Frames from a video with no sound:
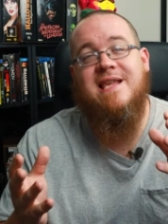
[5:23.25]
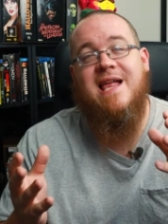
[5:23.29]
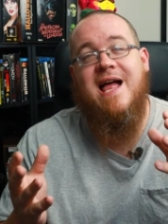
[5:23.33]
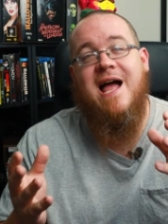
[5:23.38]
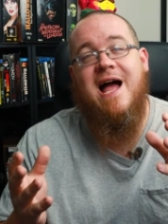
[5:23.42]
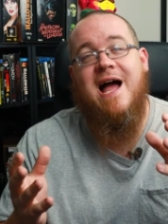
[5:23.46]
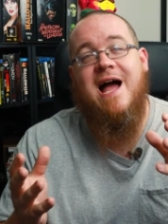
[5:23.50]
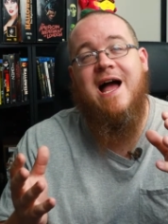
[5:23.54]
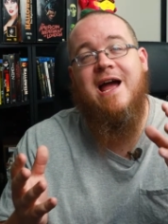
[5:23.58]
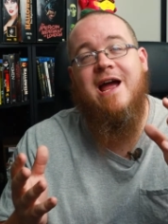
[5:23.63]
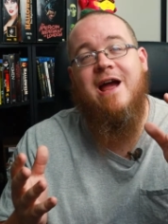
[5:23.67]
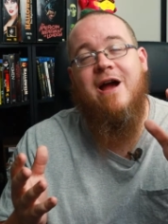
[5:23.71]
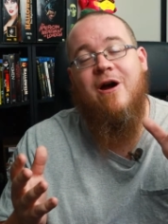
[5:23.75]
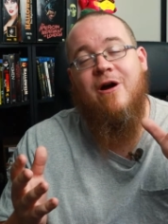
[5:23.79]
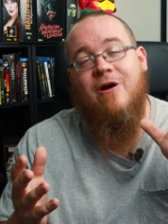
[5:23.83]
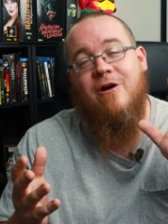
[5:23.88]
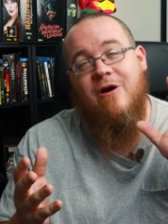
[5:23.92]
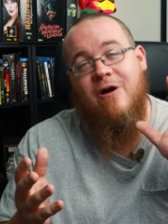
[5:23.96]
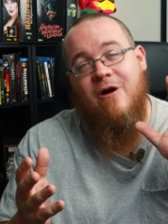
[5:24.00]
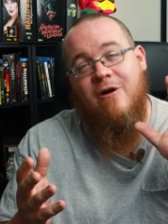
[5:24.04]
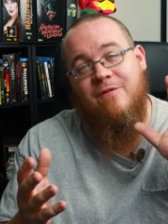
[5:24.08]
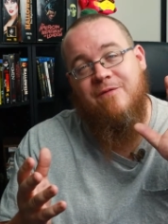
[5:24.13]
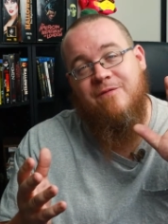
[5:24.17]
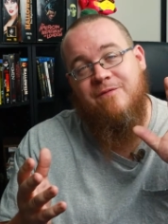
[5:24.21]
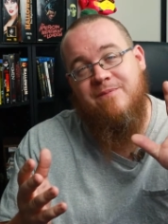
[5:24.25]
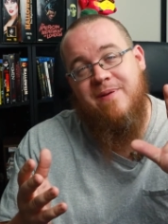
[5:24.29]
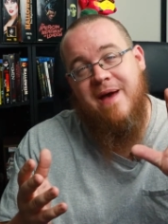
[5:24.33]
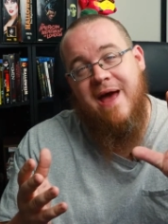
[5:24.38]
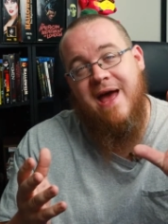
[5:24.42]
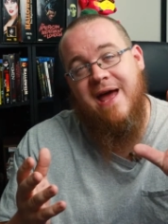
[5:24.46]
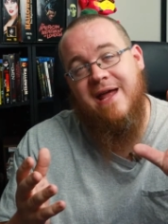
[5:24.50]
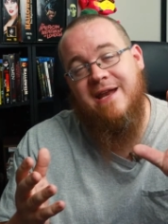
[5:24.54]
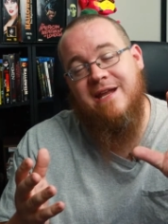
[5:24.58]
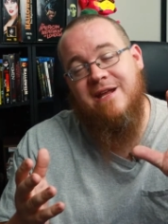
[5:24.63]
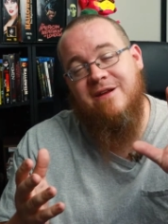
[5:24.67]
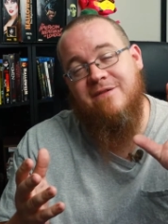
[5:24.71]
lie on our
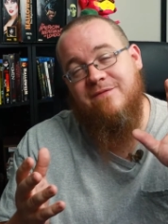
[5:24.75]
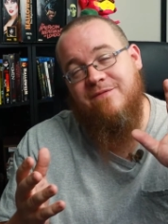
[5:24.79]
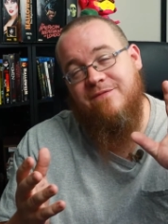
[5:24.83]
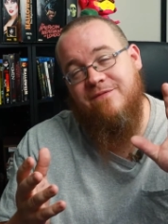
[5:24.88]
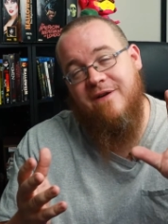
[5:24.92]
patented